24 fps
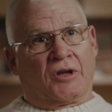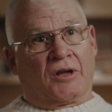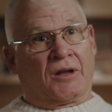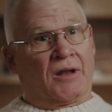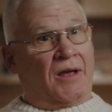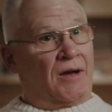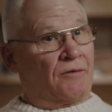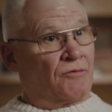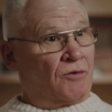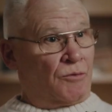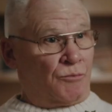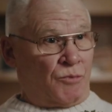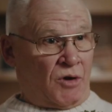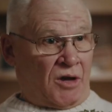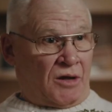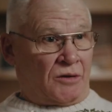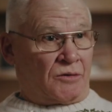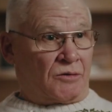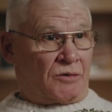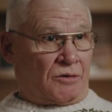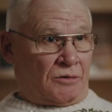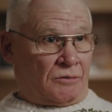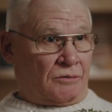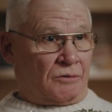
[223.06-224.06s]
11
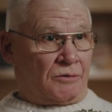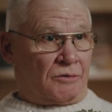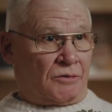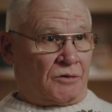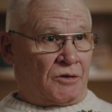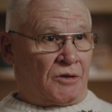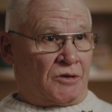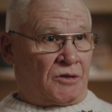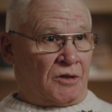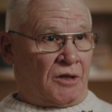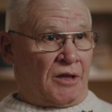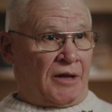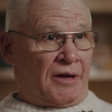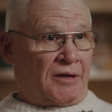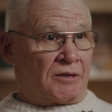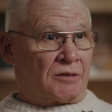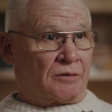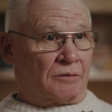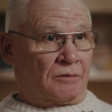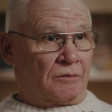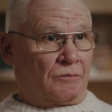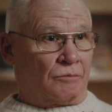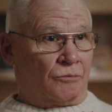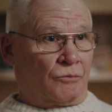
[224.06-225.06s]
months since the
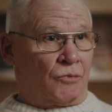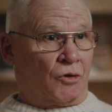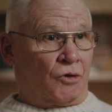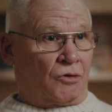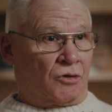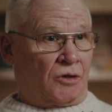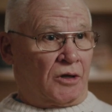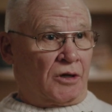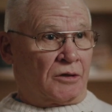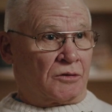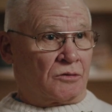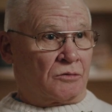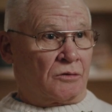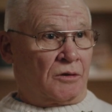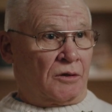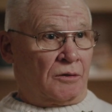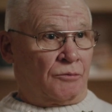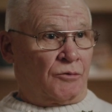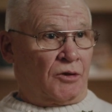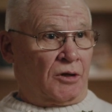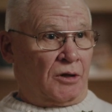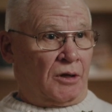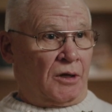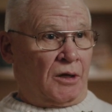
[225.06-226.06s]
last Botox
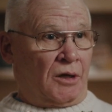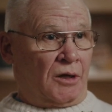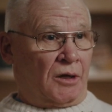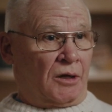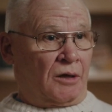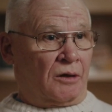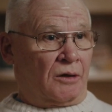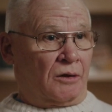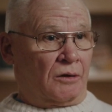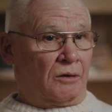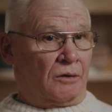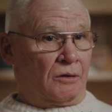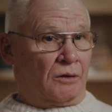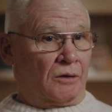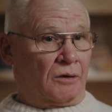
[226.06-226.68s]
treatment, and